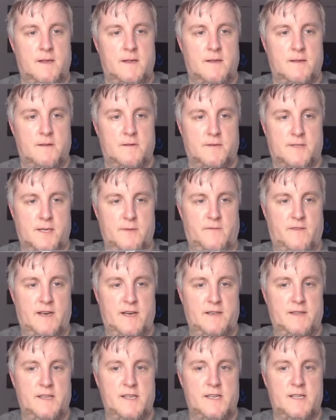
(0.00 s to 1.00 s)
seem
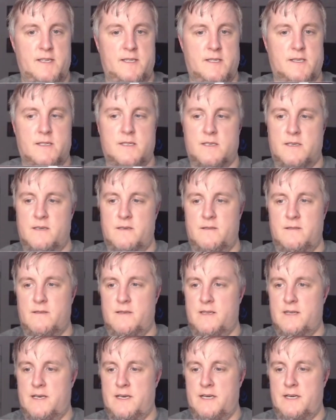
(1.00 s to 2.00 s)
fine. These,
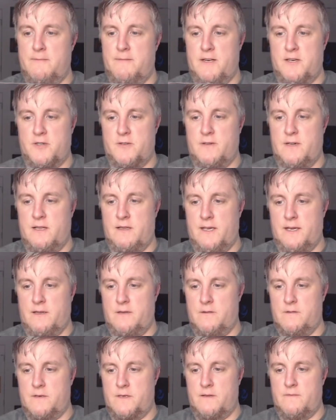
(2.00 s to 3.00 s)
I'm not sure I like
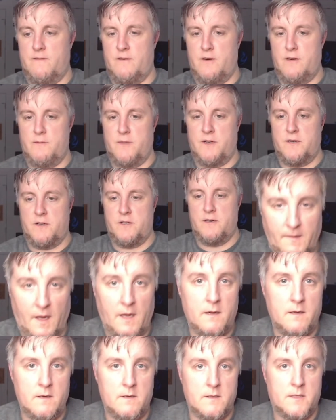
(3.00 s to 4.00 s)
those very much.
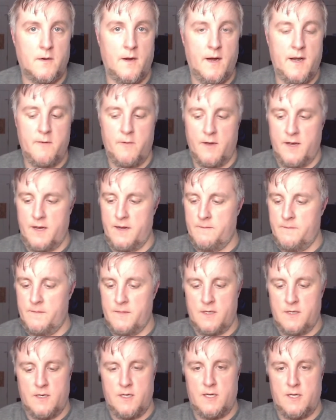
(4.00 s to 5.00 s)
So anyway,
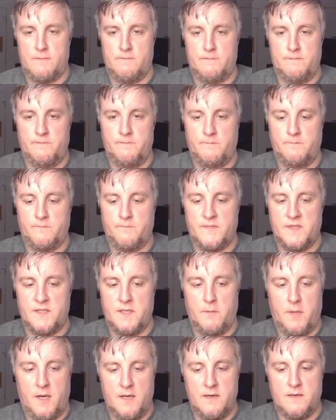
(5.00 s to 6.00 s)
the
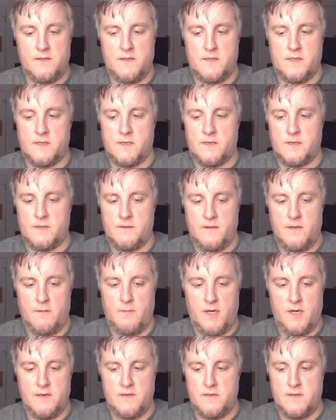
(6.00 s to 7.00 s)

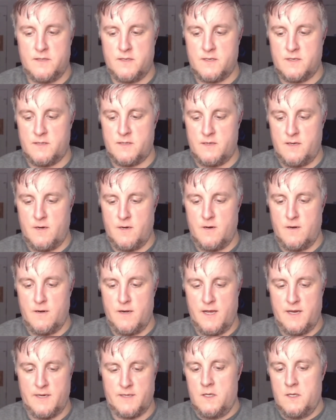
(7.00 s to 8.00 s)
buttons are
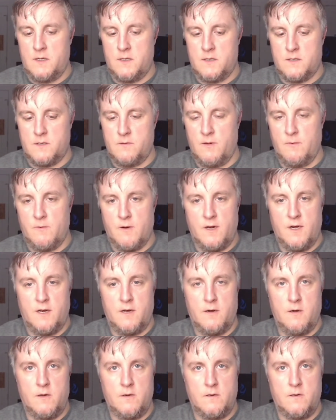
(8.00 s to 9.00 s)
nice. So what we're gonna
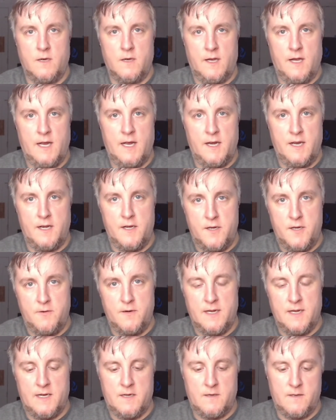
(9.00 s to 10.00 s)
go ahead and do
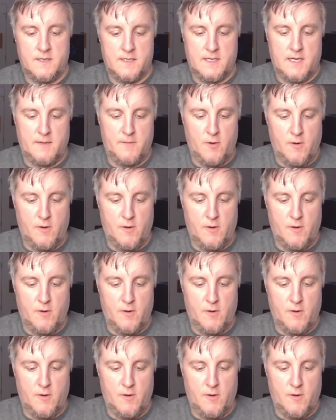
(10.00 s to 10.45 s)
now is I'm going